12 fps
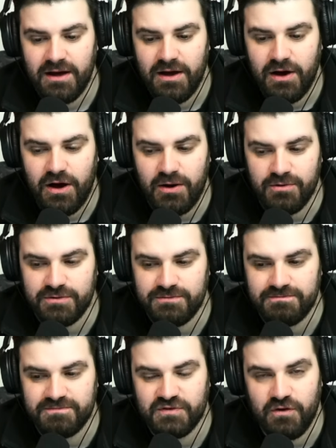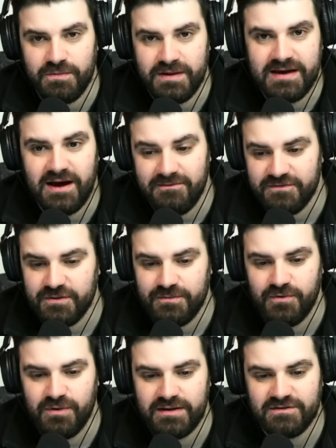I would sort of be
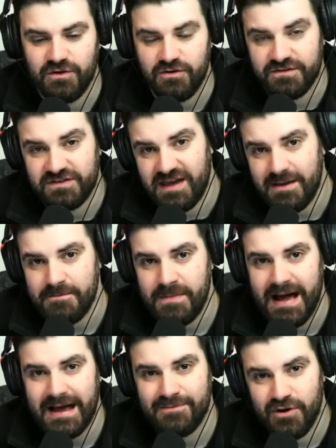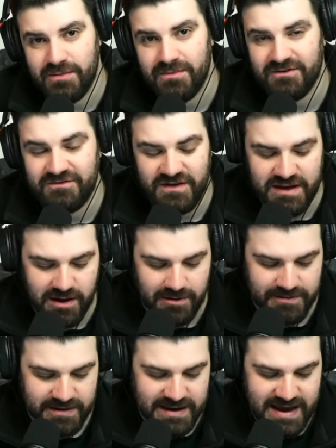comfortable in sort of sitting back, putting my feet
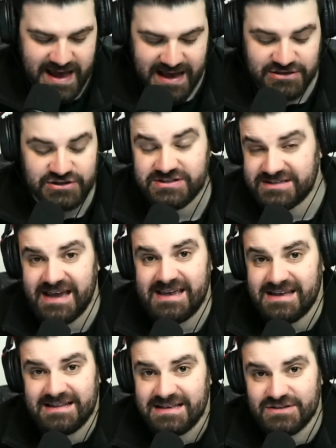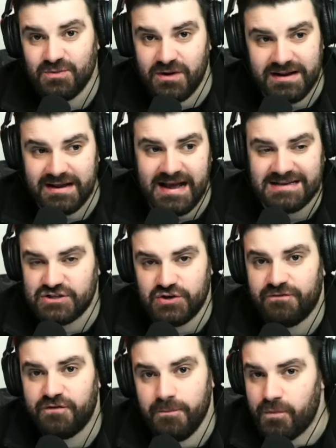up and just taking this one in as a
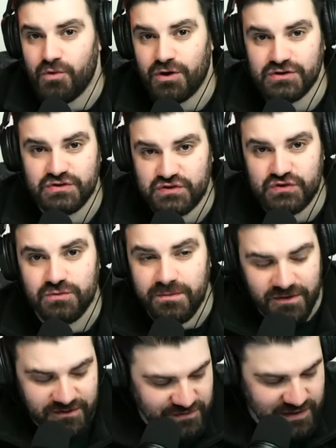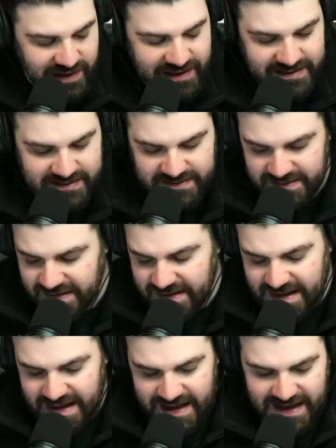football consumer, if you like.
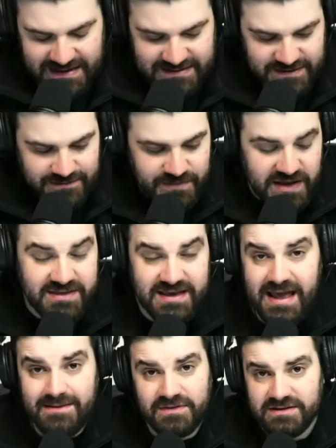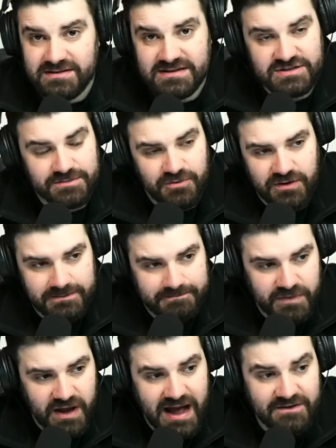And the game didn't disappoint.
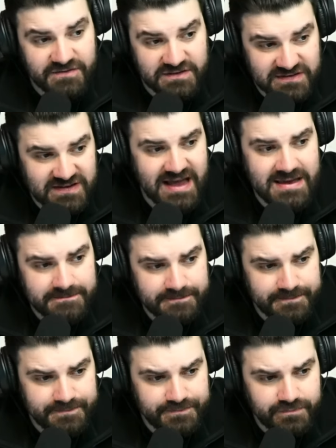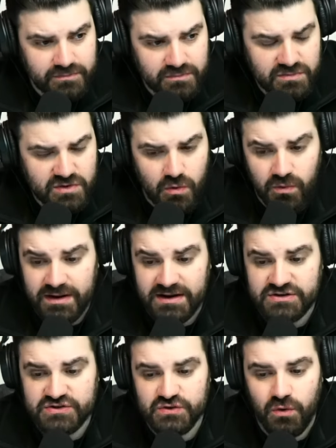I have to say, when I
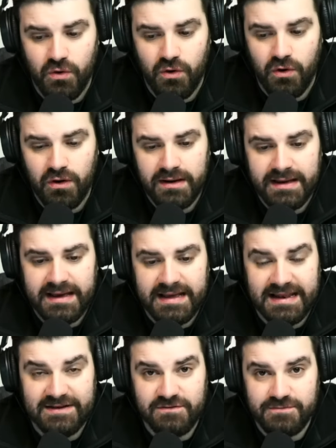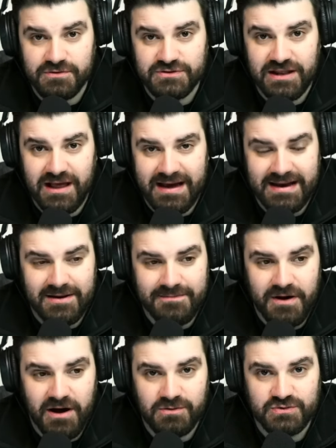saw Liverpool's lineup,
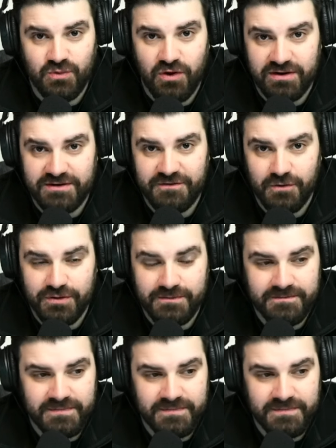I was worried for them.